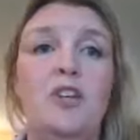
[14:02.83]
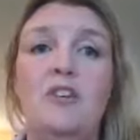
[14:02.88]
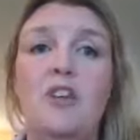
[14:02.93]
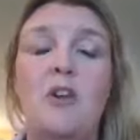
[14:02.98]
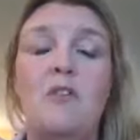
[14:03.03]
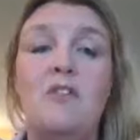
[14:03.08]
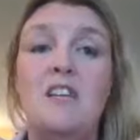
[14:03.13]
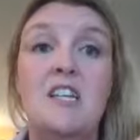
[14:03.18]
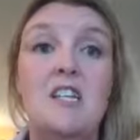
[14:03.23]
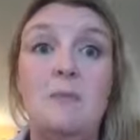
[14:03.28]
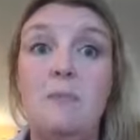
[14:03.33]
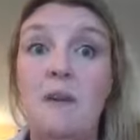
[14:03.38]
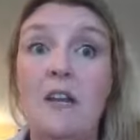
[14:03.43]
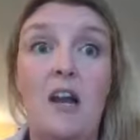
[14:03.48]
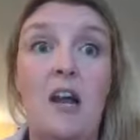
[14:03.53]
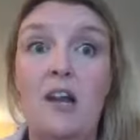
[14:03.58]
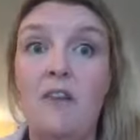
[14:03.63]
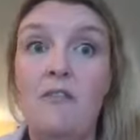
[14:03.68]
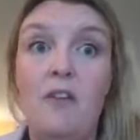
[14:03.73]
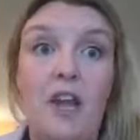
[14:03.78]
You don't need to be
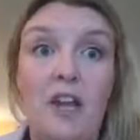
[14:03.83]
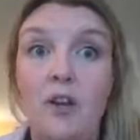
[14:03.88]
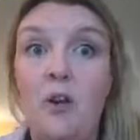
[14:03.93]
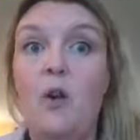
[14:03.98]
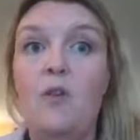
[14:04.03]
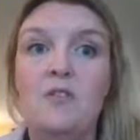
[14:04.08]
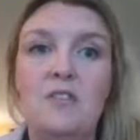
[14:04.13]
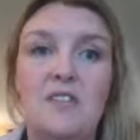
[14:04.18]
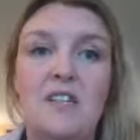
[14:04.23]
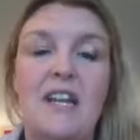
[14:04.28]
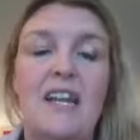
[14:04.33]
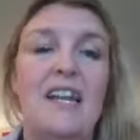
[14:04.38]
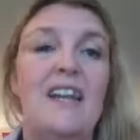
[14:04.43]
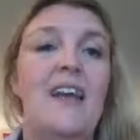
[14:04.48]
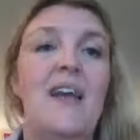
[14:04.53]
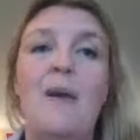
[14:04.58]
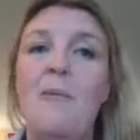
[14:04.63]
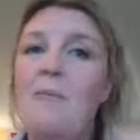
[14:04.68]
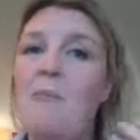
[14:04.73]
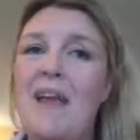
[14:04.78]
kind of like constantly,
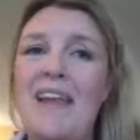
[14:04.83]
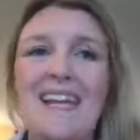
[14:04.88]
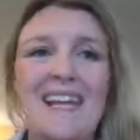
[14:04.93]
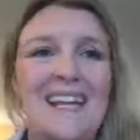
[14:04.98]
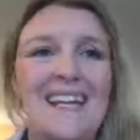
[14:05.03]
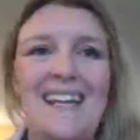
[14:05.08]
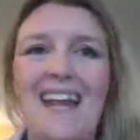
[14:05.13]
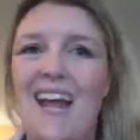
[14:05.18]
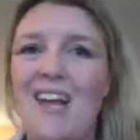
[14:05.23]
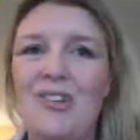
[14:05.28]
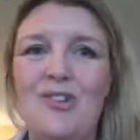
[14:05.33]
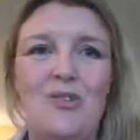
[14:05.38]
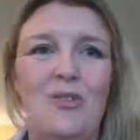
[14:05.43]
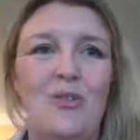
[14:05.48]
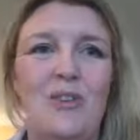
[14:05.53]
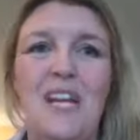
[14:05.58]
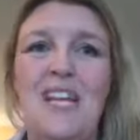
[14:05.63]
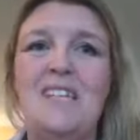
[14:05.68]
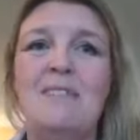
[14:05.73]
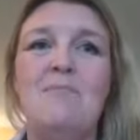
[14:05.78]
make it
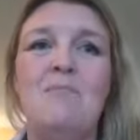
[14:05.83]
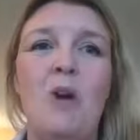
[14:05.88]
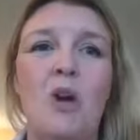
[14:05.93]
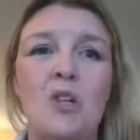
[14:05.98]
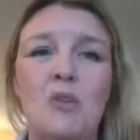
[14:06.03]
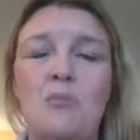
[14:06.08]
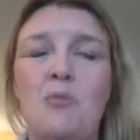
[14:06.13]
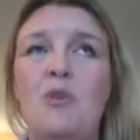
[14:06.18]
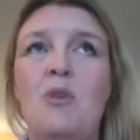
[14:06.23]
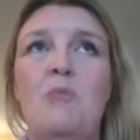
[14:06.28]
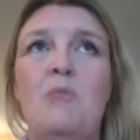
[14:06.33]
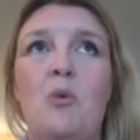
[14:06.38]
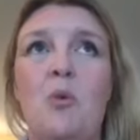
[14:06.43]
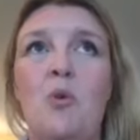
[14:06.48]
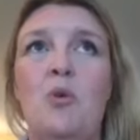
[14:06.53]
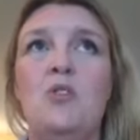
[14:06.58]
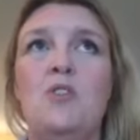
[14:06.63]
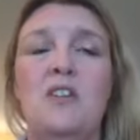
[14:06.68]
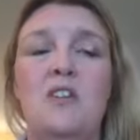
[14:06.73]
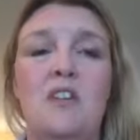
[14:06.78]
natural. It's much more
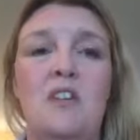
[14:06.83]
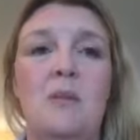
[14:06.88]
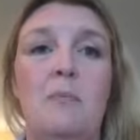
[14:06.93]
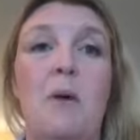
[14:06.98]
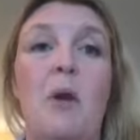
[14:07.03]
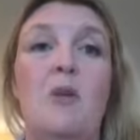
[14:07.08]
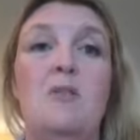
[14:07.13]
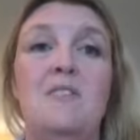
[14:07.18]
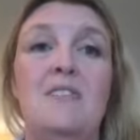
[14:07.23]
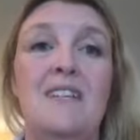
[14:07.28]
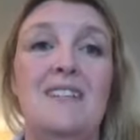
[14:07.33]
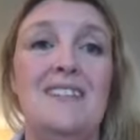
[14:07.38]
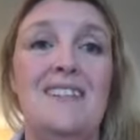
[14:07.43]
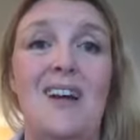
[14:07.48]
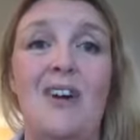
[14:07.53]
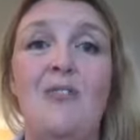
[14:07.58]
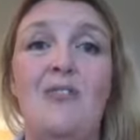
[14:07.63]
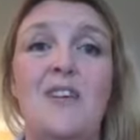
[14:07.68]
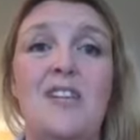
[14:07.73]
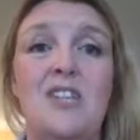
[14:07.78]
important that the post
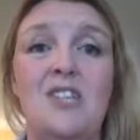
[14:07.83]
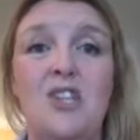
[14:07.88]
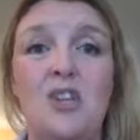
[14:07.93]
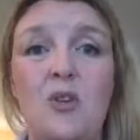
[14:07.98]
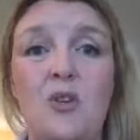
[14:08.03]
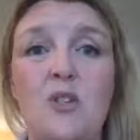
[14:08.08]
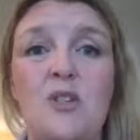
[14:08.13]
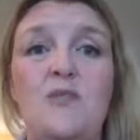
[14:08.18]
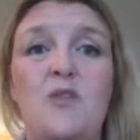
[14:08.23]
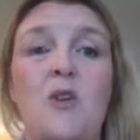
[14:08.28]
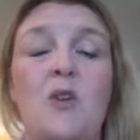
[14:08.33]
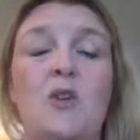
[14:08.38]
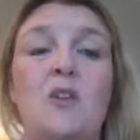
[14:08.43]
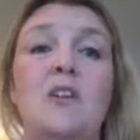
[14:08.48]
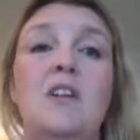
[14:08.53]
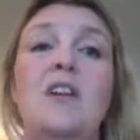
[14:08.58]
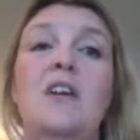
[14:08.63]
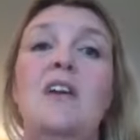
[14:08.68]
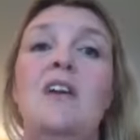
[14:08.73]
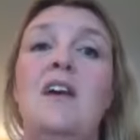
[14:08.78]
itself is
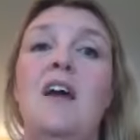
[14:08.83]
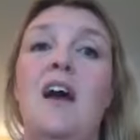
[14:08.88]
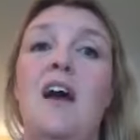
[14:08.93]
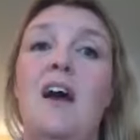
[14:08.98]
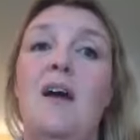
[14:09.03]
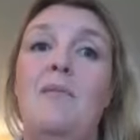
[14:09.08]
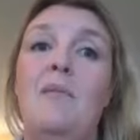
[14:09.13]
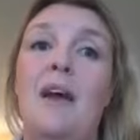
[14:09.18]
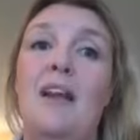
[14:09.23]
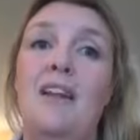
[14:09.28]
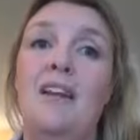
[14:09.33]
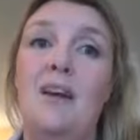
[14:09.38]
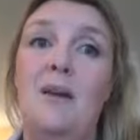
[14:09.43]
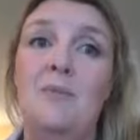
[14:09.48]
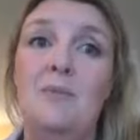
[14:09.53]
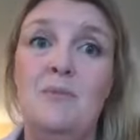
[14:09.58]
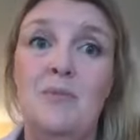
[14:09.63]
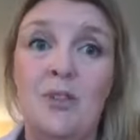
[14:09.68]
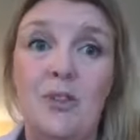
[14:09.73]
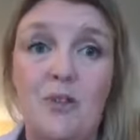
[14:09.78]
useful, and it
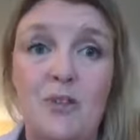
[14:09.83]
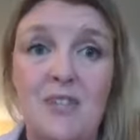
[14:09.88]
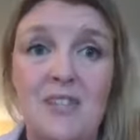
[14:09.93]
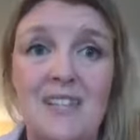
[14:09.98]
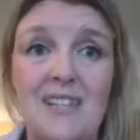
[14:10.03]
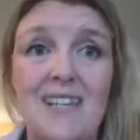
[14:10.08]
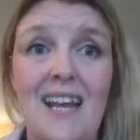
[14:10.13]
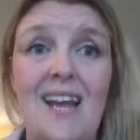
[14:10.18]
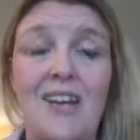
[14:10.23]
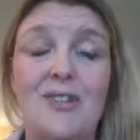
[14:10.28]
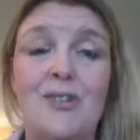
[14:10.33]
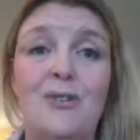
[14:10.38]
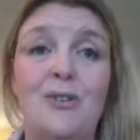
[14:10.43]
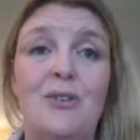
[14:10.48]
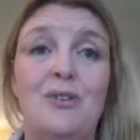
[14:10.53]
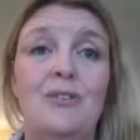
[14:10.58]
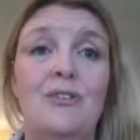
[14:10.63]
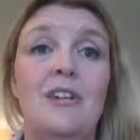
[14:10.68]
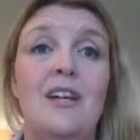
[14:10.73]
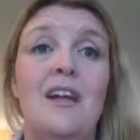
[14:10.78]
comes across as
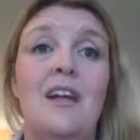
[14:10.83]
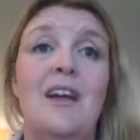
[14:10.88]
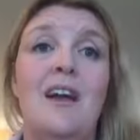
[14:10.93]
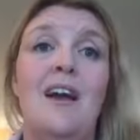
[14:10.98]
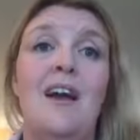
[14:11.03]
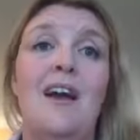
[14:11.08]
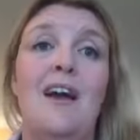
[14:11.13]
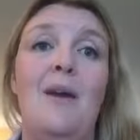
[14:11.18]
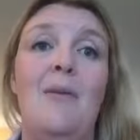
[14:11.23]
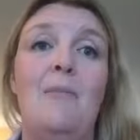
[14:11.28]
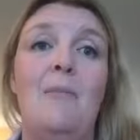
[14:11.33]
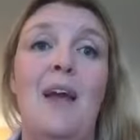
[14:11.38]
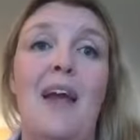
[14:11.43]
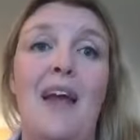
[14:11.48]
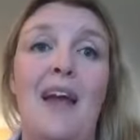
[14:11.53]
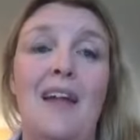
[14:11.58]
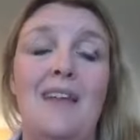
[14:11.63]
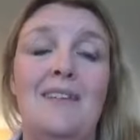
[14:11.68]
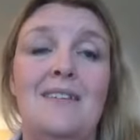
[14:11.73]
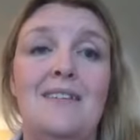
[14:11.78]
natural,
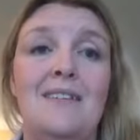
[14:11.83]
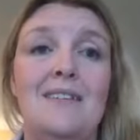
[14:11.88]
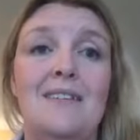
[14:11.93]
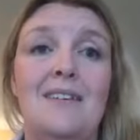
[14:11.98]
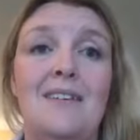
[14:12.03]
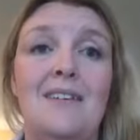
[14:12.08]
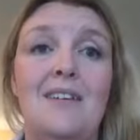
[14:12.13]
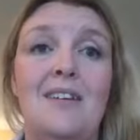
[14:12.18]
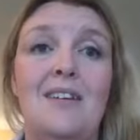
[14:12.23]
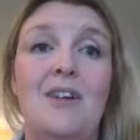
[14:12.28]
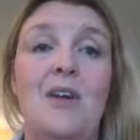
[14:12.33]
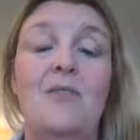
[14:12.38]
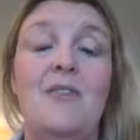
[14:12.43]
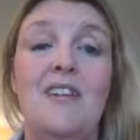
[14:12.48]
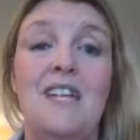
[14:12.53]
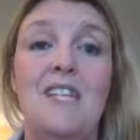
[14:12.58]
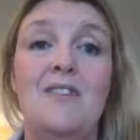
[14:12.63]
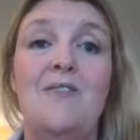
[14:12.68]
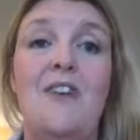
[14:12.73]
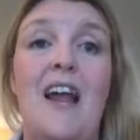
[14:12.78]
and you know
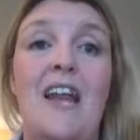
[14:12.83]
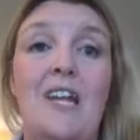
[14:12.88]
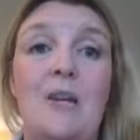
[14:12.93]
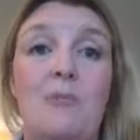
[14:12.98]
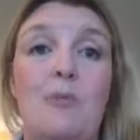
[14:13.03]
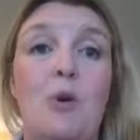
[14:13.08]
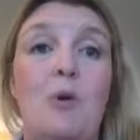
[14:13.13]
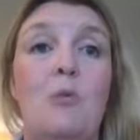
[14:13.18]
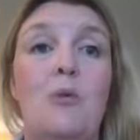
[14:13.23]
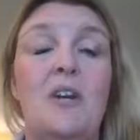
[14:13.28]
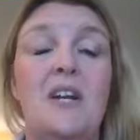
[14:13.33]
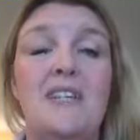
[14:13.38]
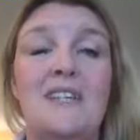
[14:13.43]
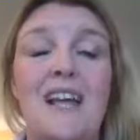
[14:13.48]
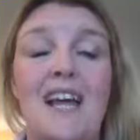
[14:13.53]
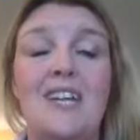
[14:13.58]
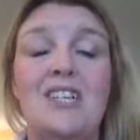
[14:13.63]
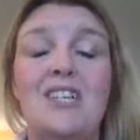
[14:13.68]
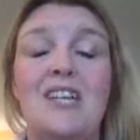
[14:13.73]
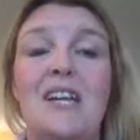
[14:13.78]
that it's valuable, because
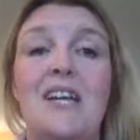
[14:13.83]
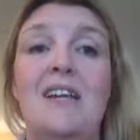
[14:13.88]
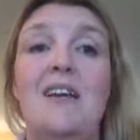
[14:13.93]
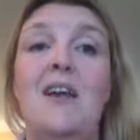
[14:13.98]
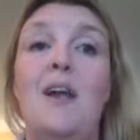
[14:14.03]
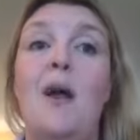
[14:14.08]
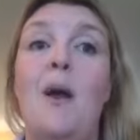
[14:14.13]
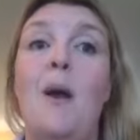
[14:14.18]
actually